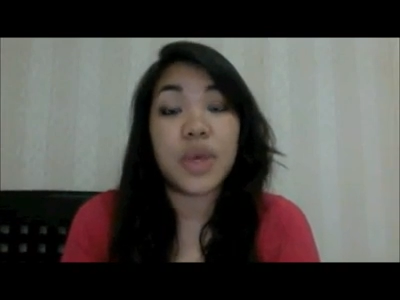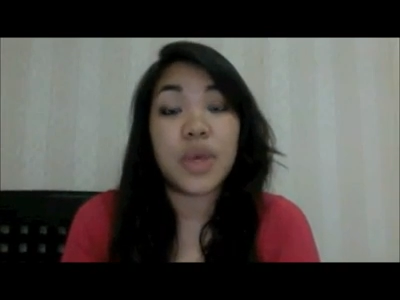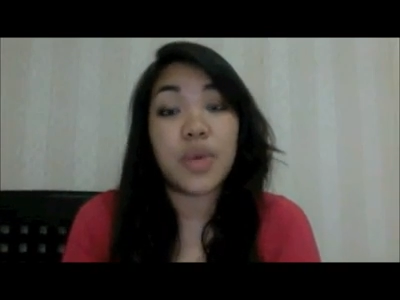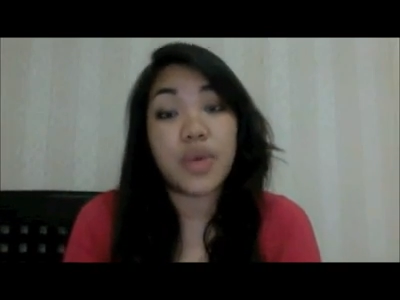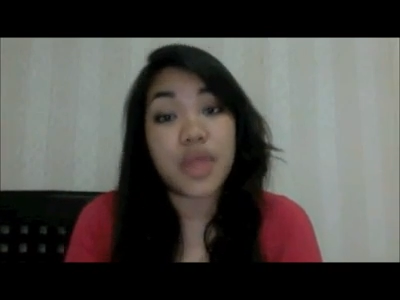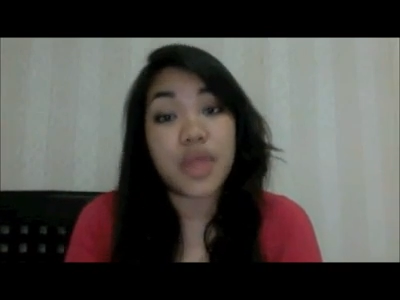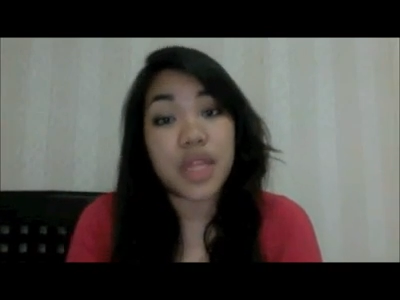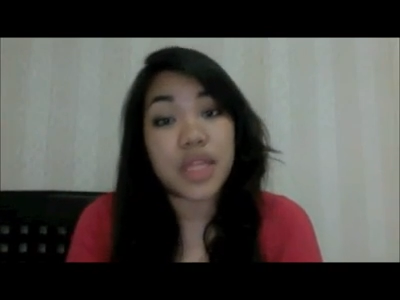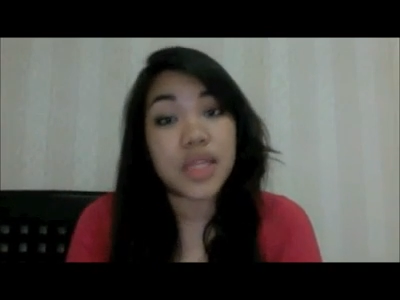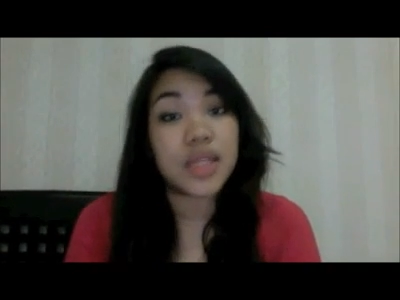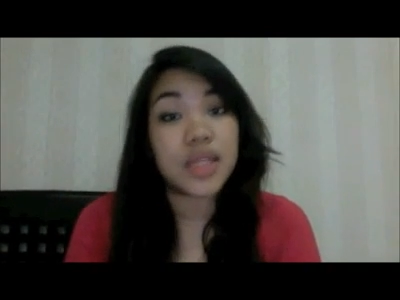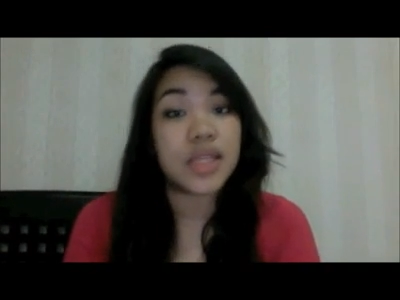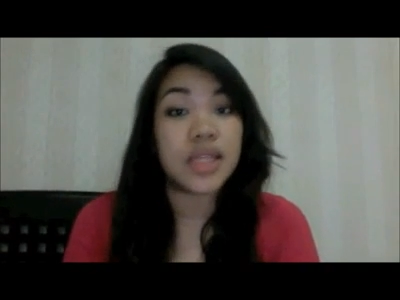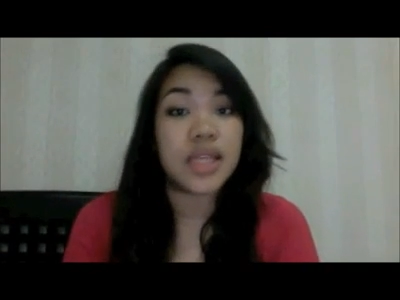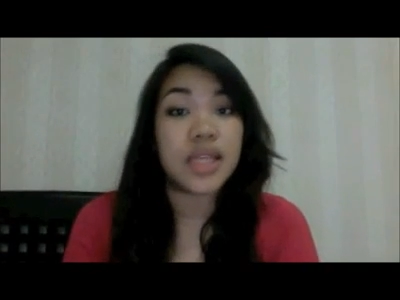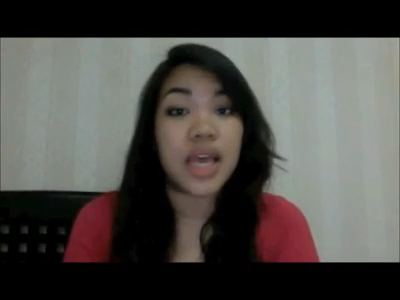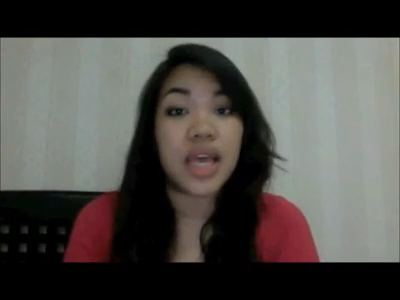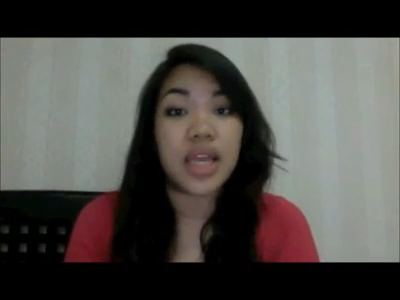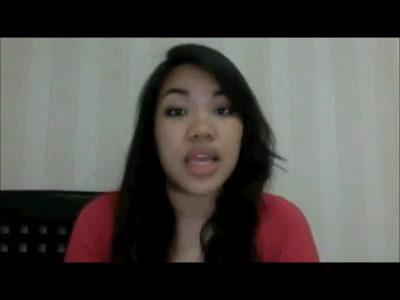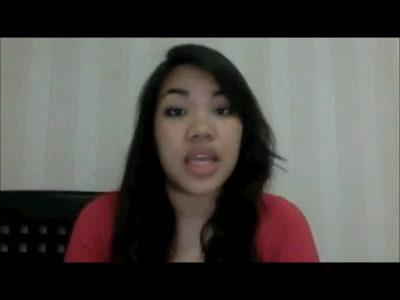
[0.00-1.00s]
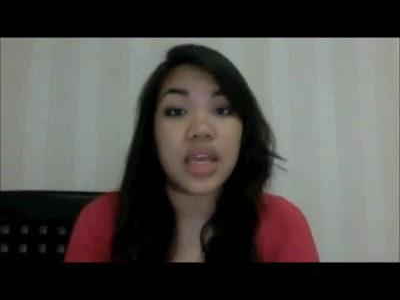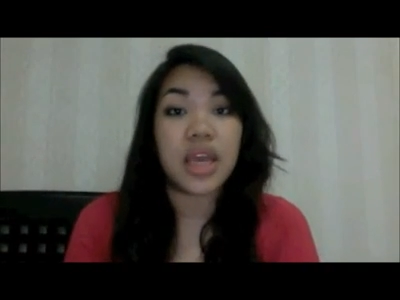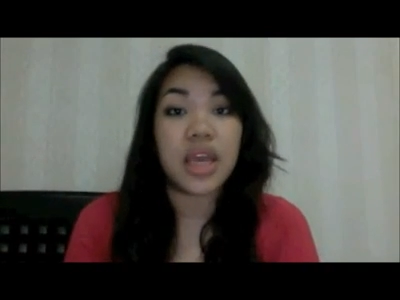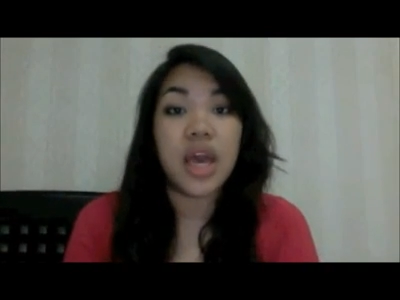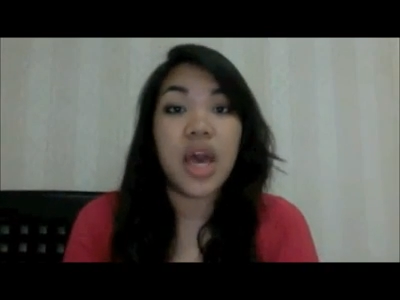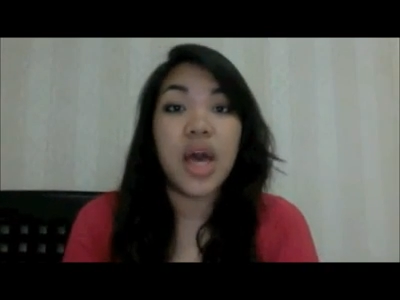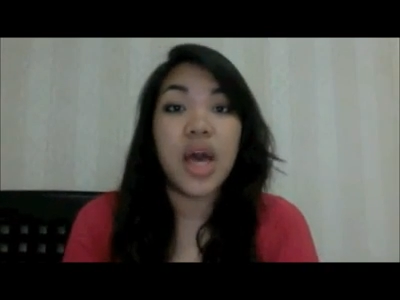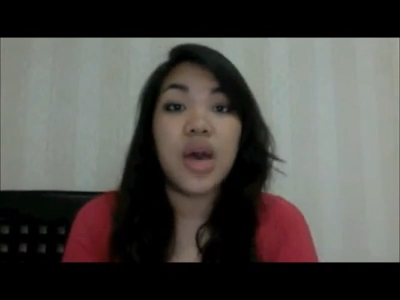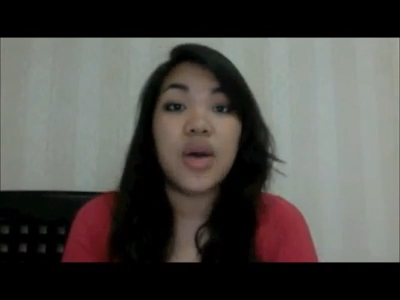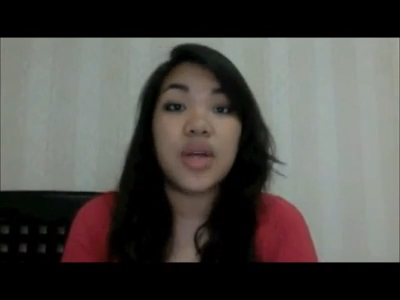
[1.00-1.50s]
within the society
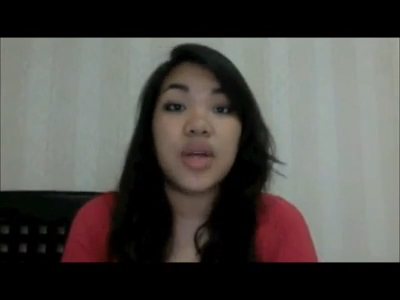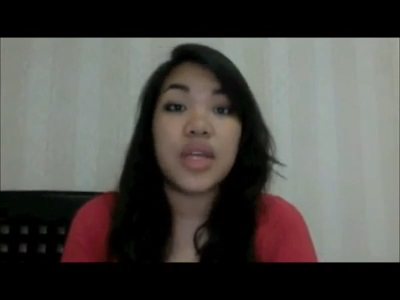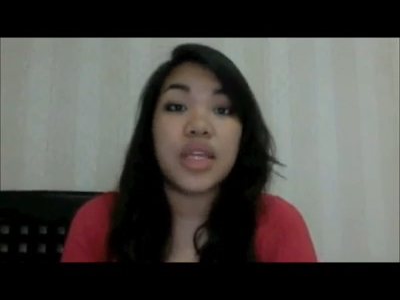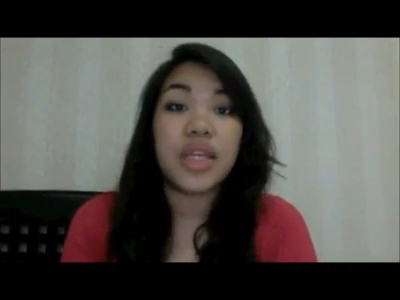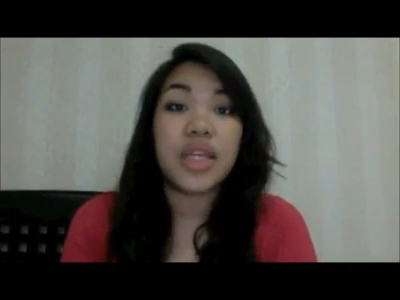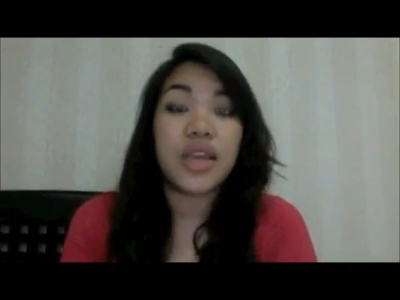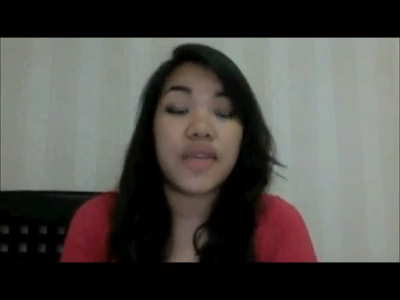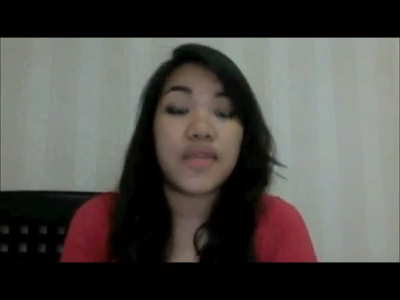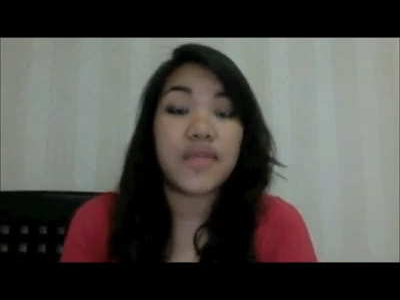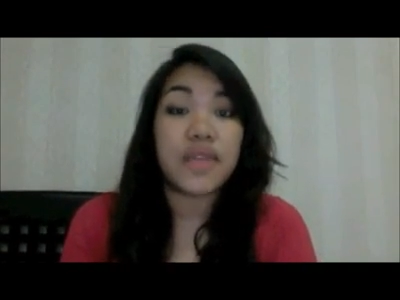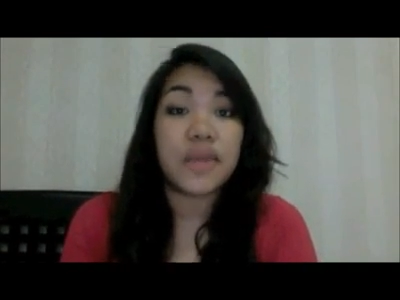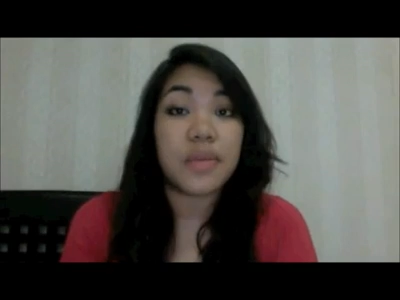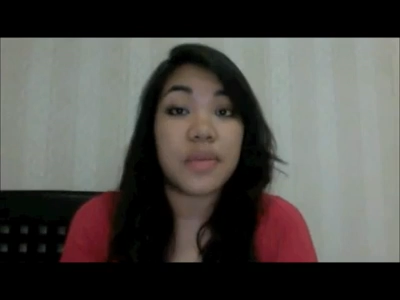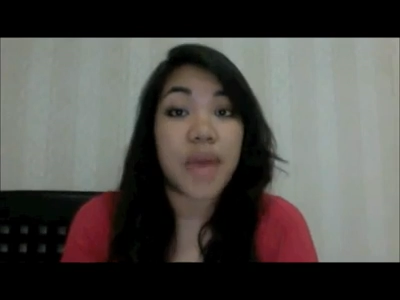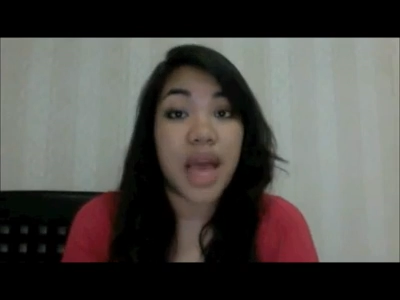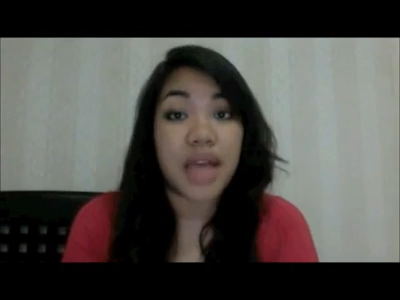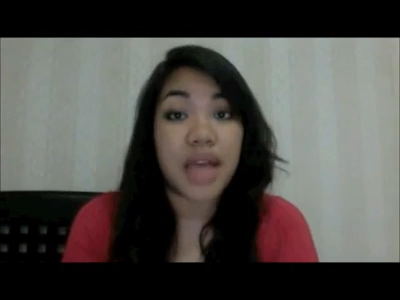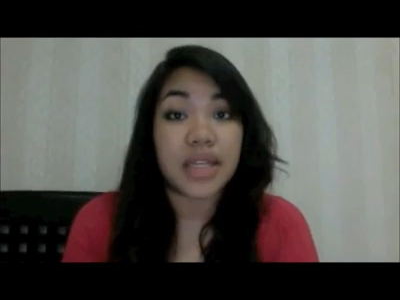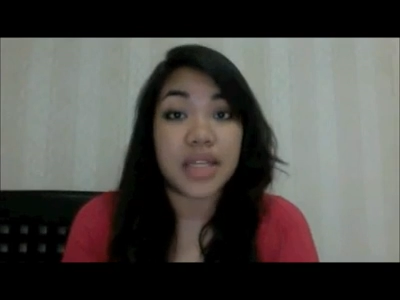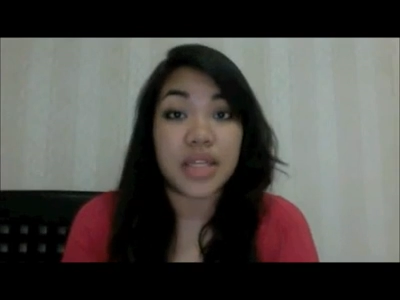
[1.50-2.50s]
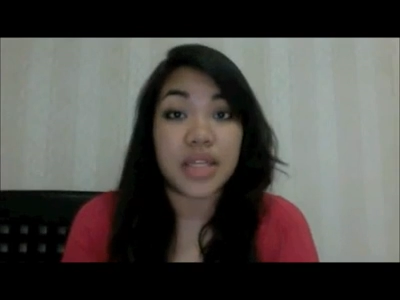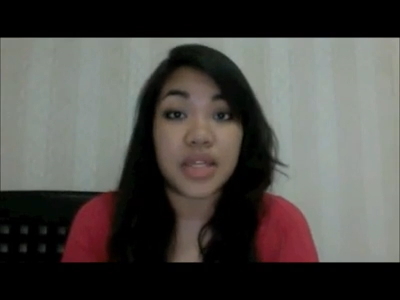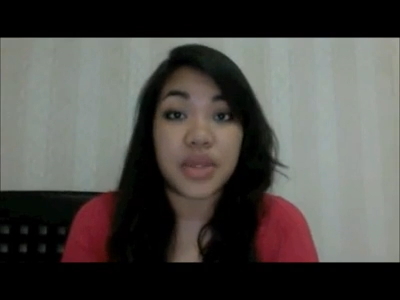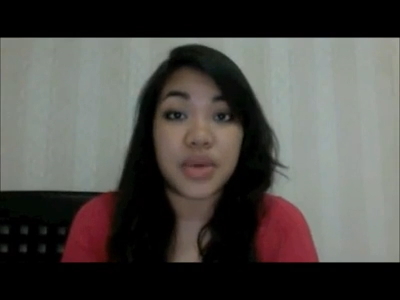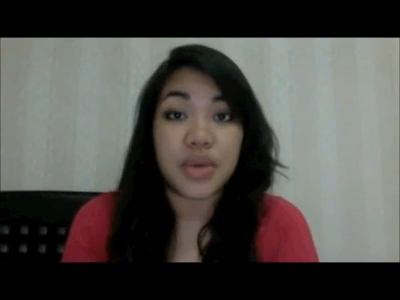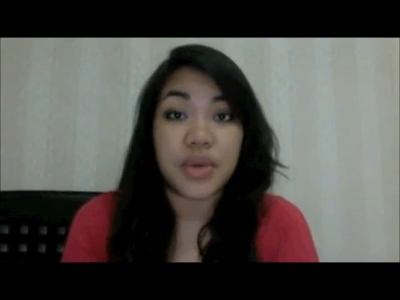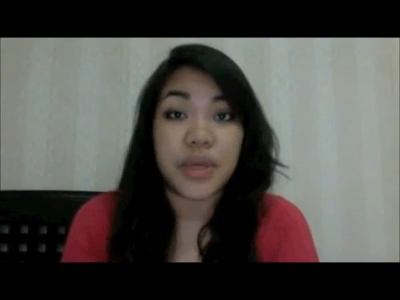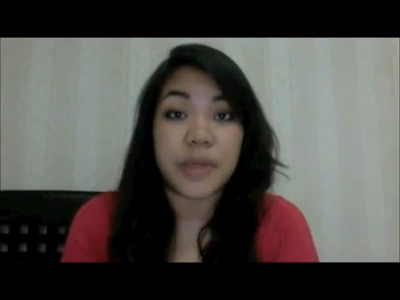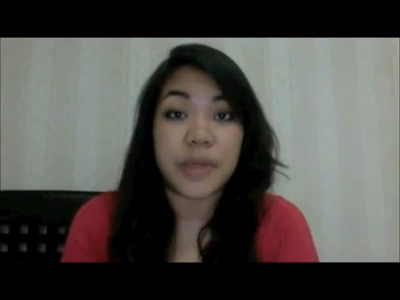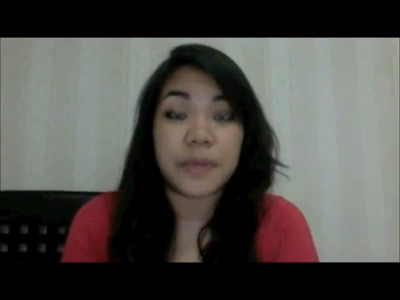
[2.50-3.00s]
who could give them access
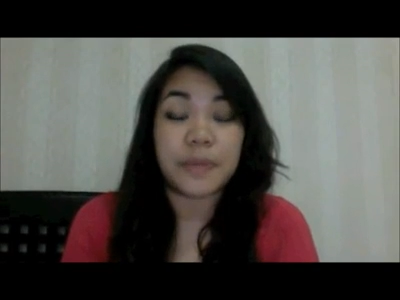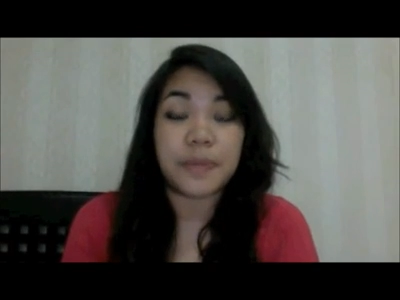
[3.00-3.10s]
to it.